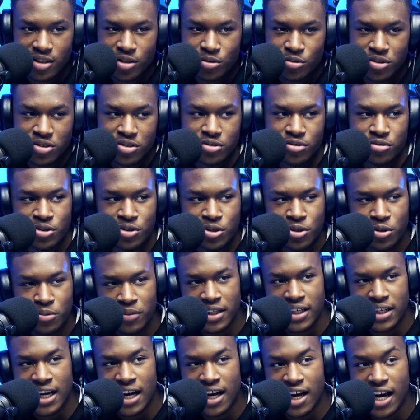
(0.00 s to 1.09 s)
it was surreal,
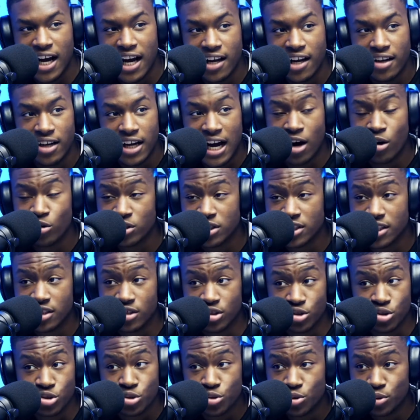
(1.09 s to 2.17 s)
man. I I was still
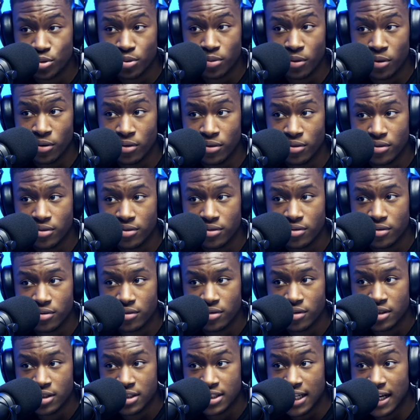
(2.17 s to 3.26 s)
in school, bro.
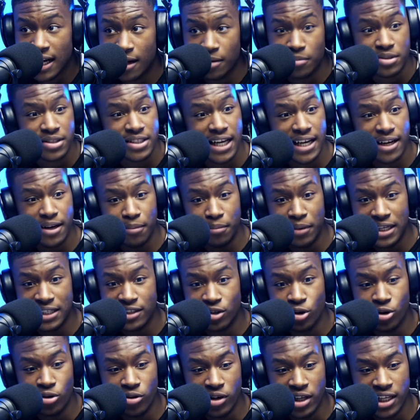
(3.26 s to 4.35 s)
Okay. So like, I'm oh, signing okay. my
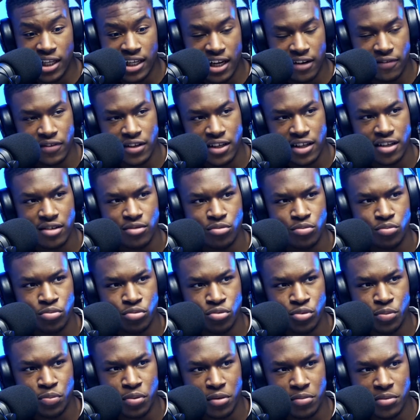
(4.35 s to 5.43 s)
deal, and then I think
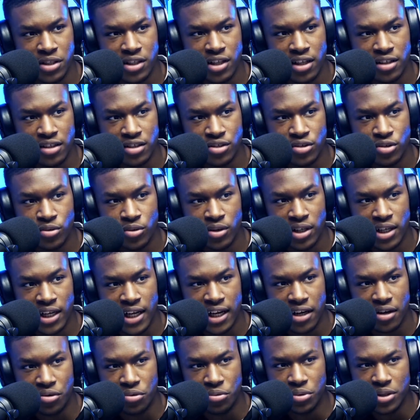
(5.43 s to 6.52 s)
we probably done the deal on
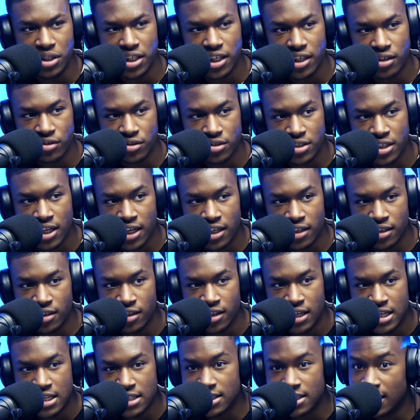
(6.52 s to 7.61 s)
like a weekend or something.
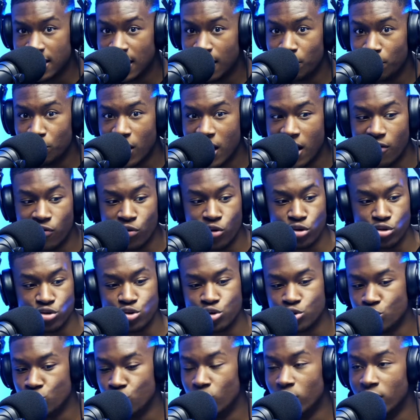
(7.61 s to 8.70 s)
So then I'm I've got
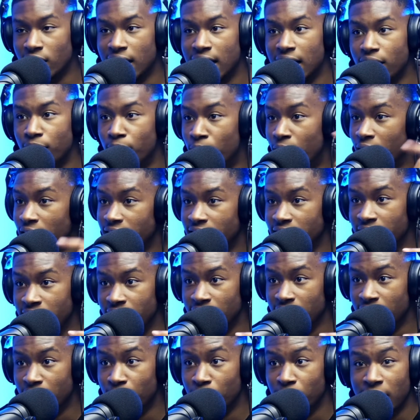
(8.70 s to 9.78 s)
school on like Monday,
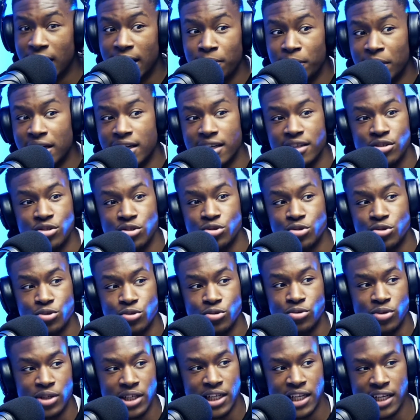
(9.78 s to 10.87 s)
and I'm going back into
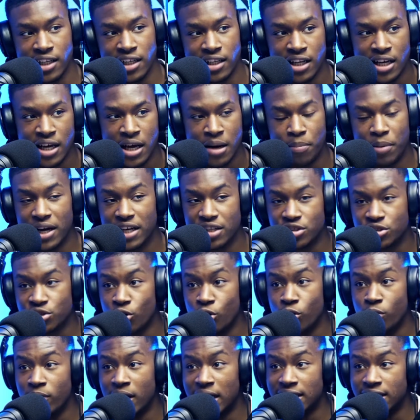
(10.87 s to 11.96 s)
school, and then but it's
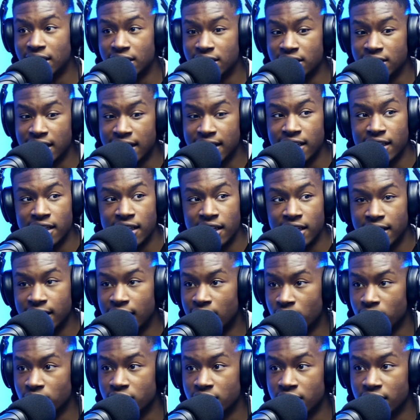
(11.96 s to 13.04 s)
so mad because I didn't
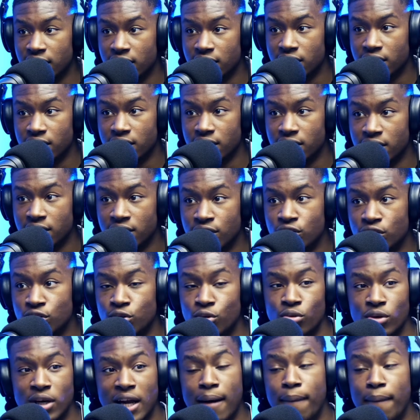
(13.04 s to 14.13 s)
announce it
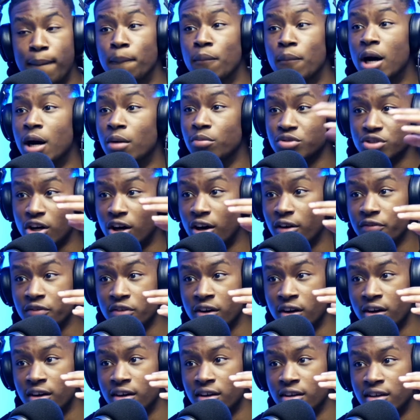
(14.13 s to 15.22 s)
oh. like, months
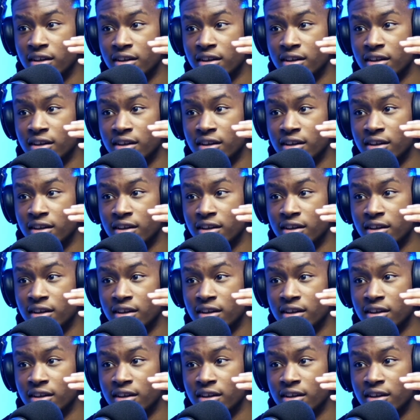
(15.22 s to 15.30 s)
after.